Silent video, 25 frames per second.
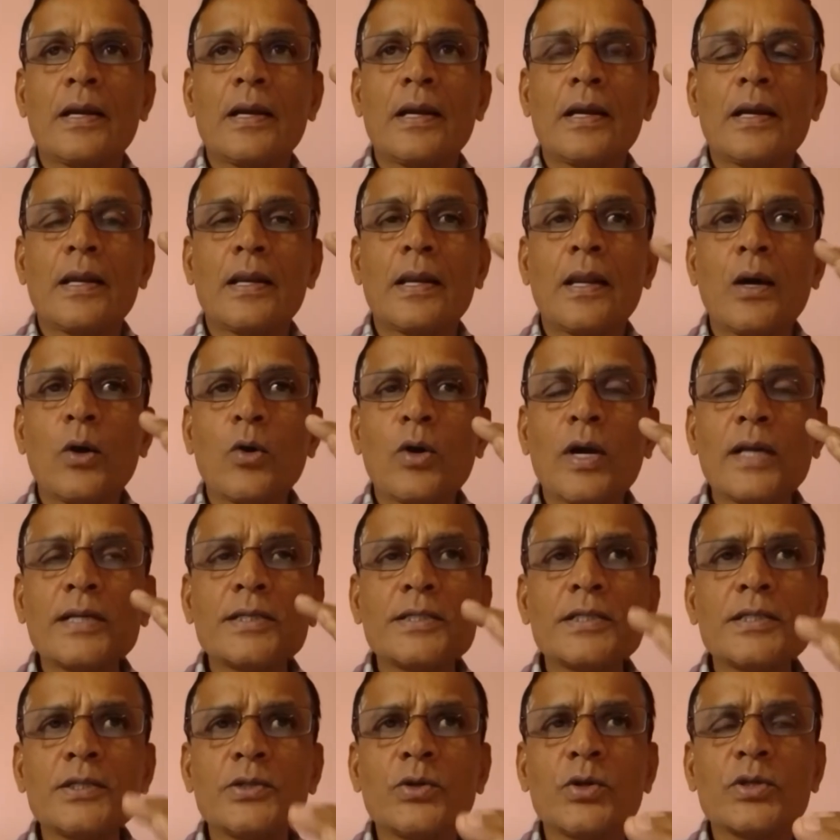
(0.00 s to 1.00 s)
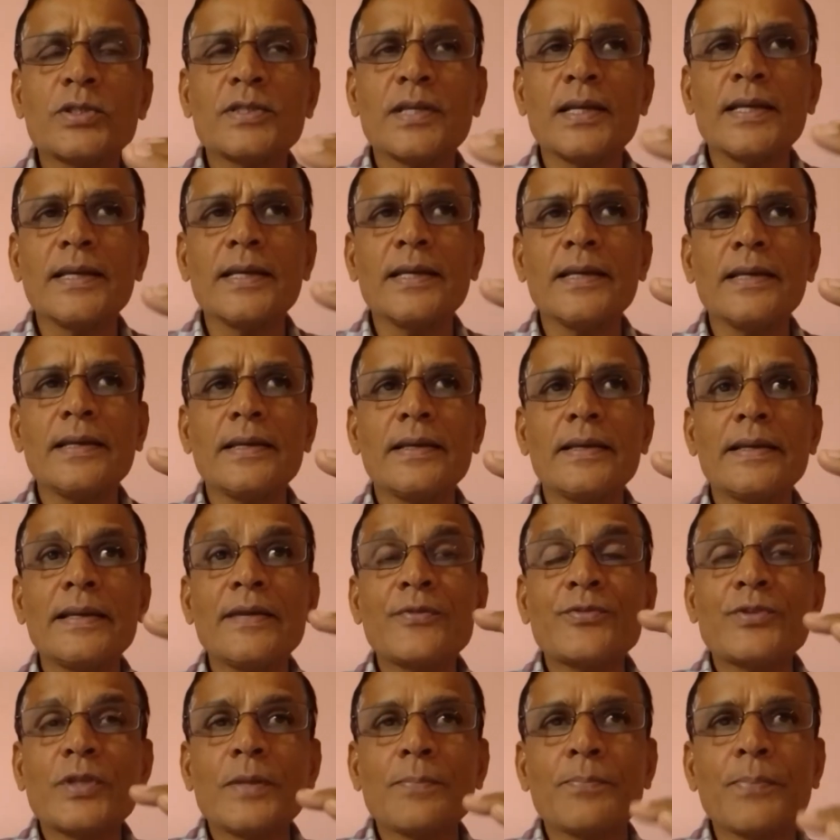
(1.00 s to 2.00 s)
Now continuously,
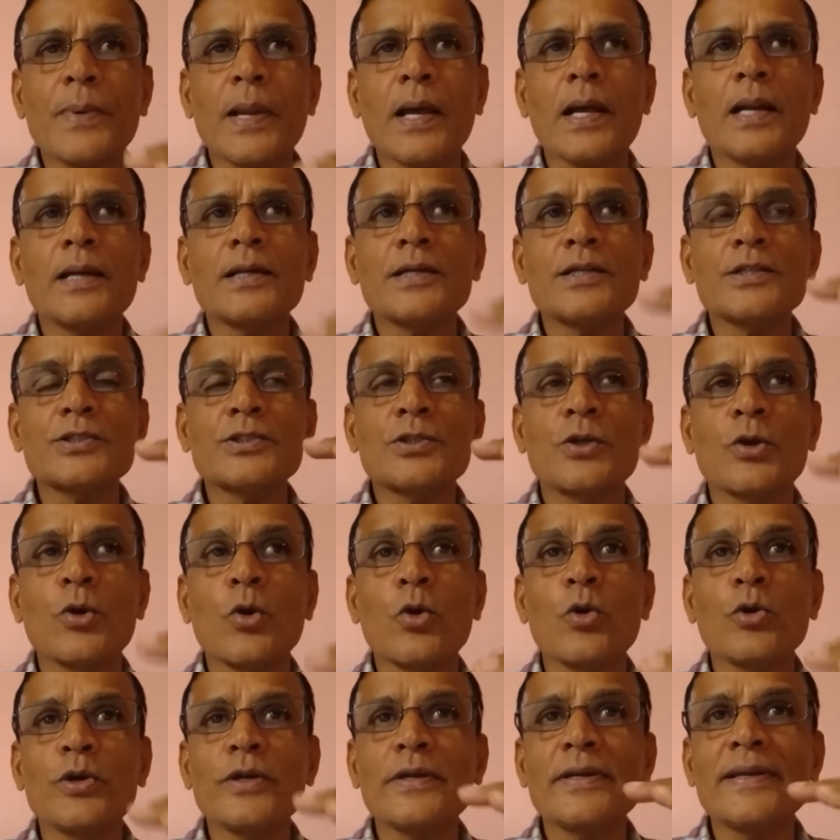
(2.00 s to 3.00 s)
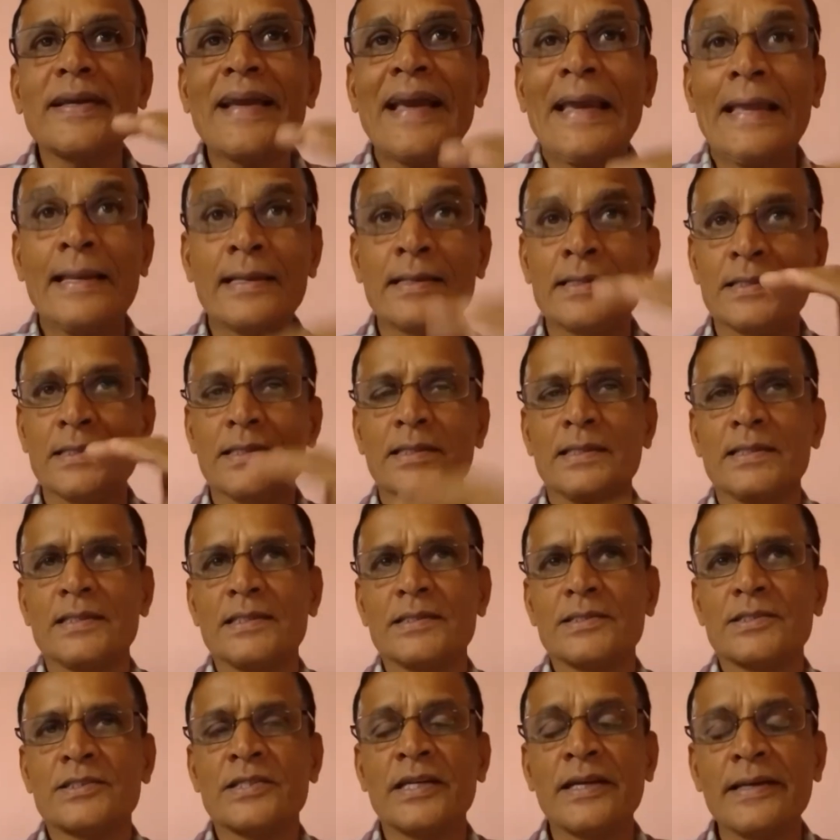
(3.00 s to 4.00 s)
if the plant is growing healthily,
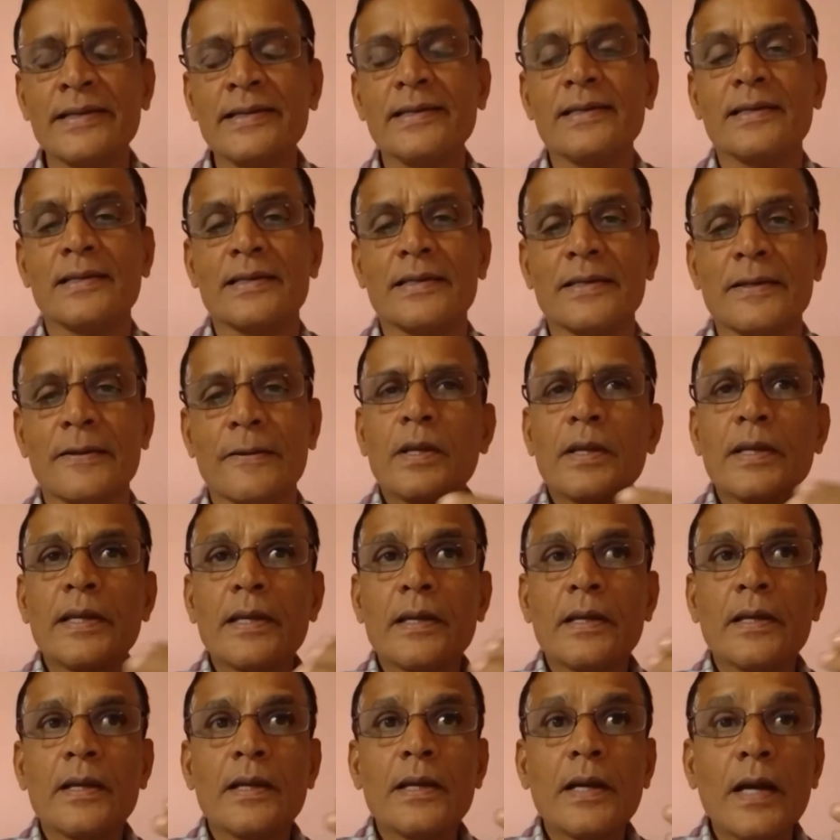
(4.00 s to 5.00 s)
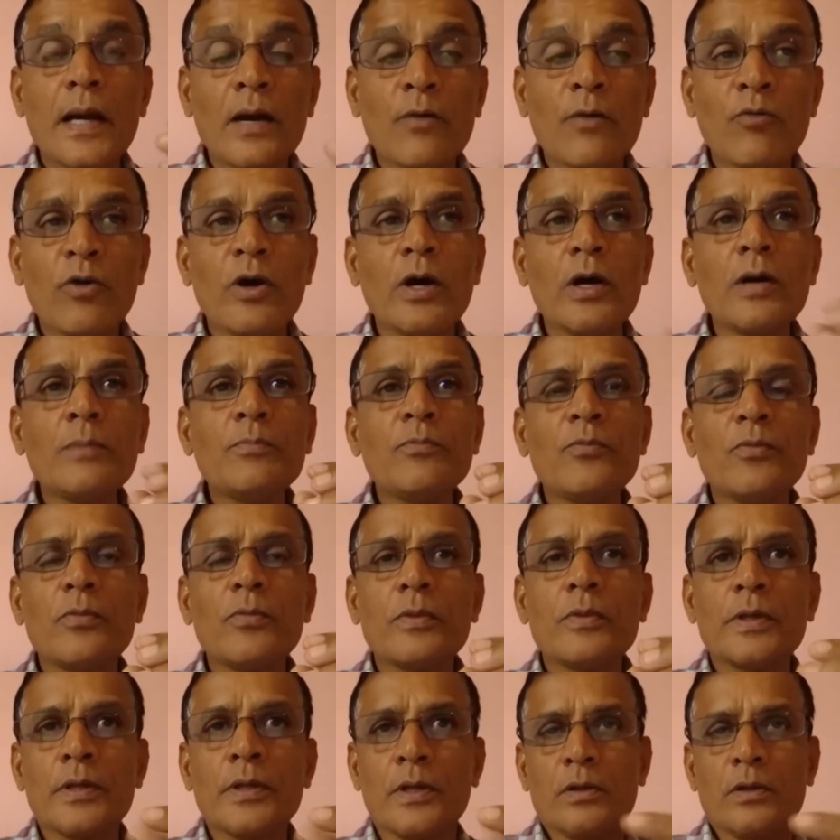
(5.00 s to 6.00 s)
steadily, a worm,
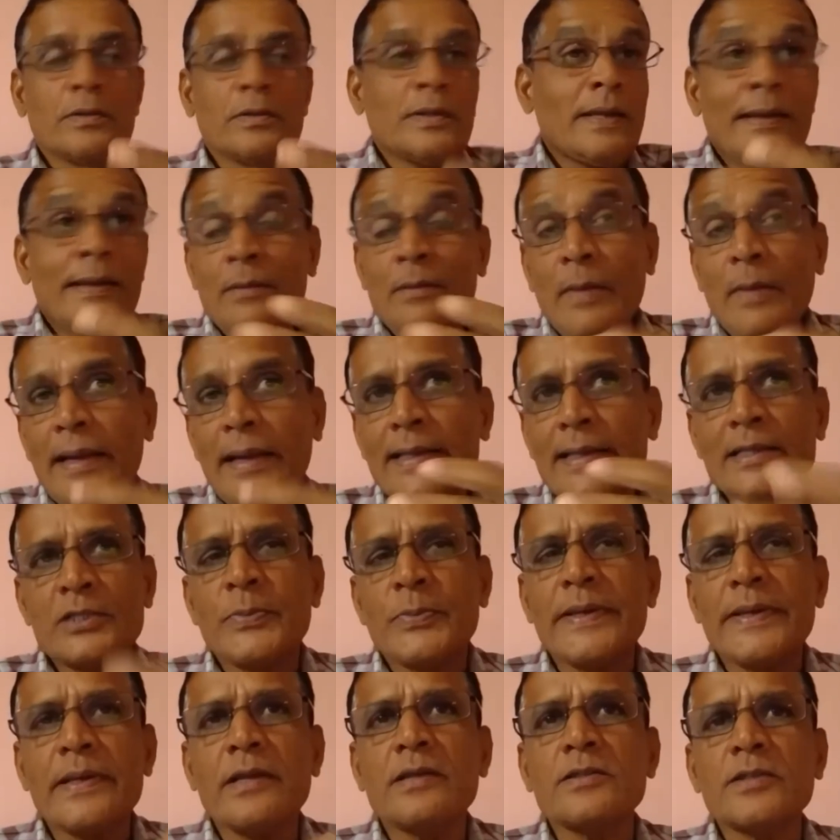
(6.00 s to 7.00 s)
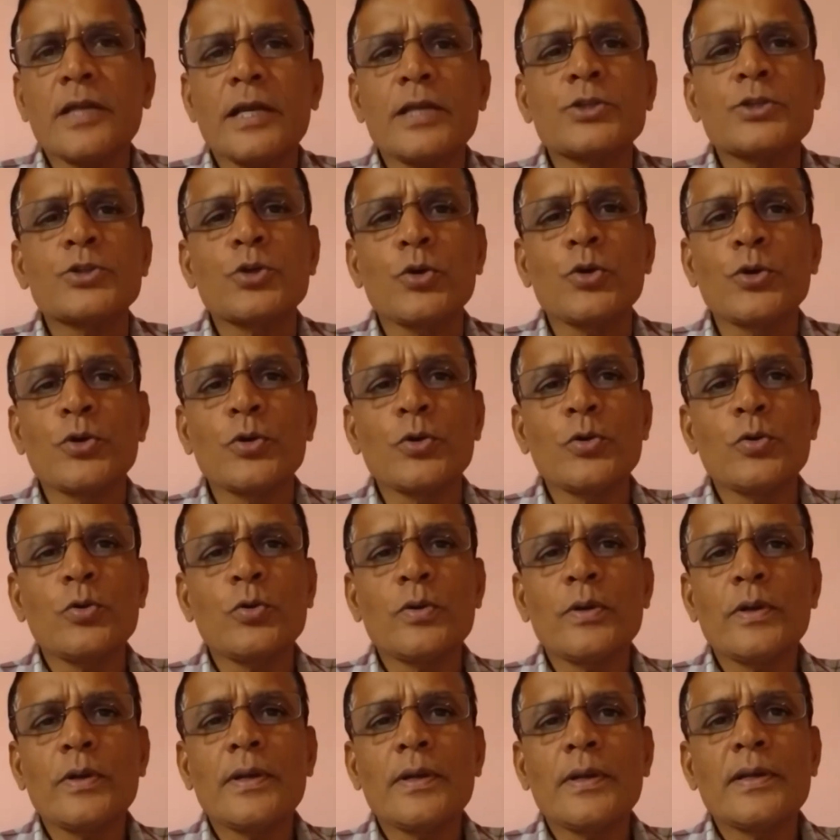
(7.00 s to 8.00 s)
you know, the, in my experience, I'll show you,
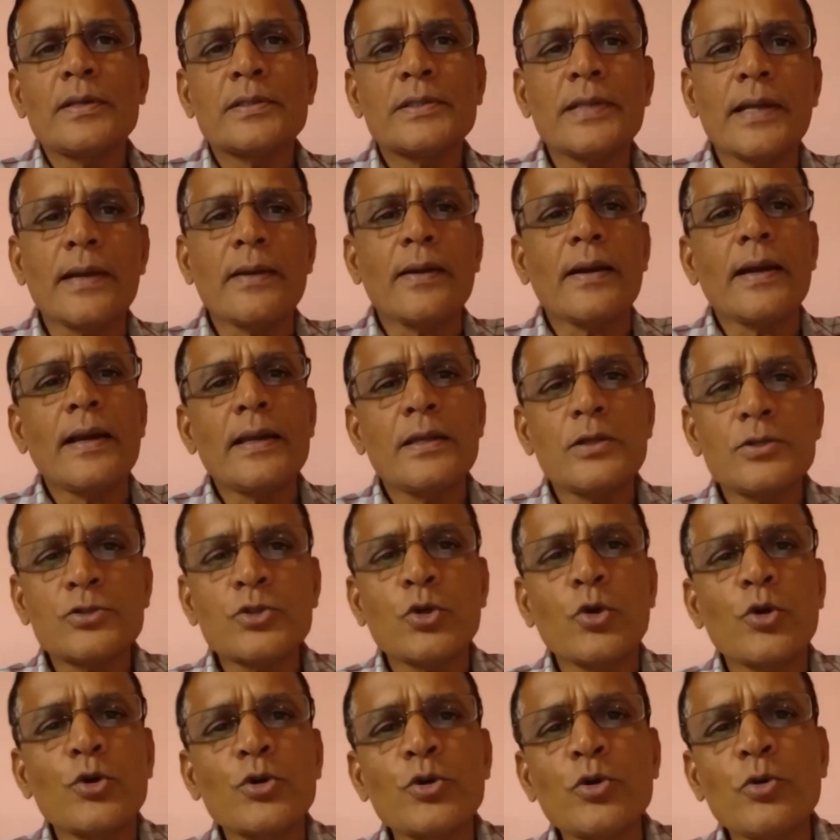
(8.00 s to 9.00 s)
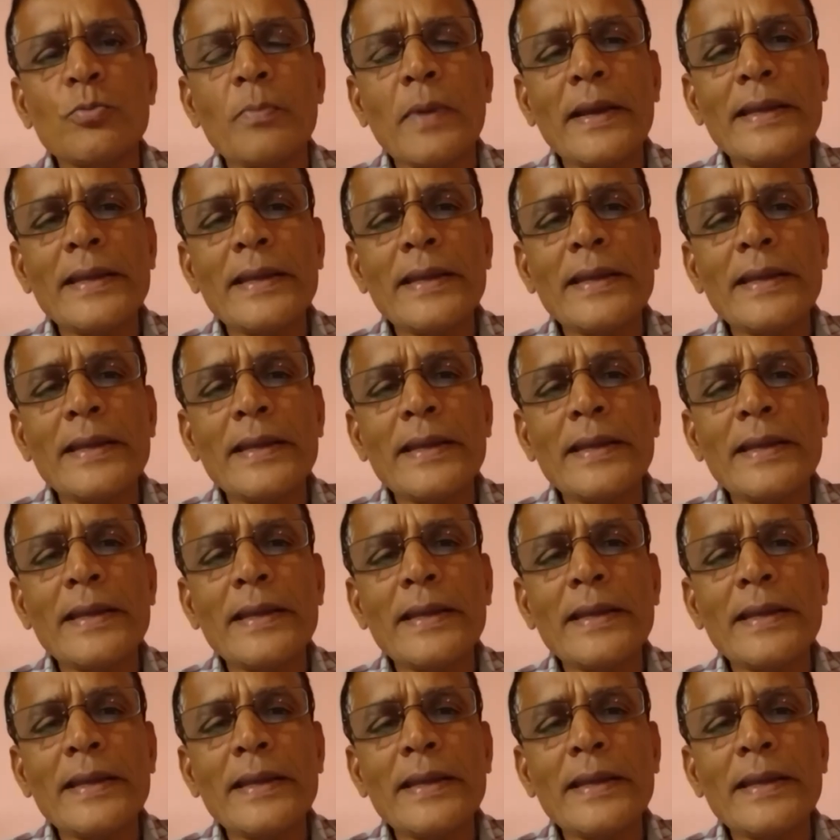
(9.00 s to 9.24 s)
so I'll show you my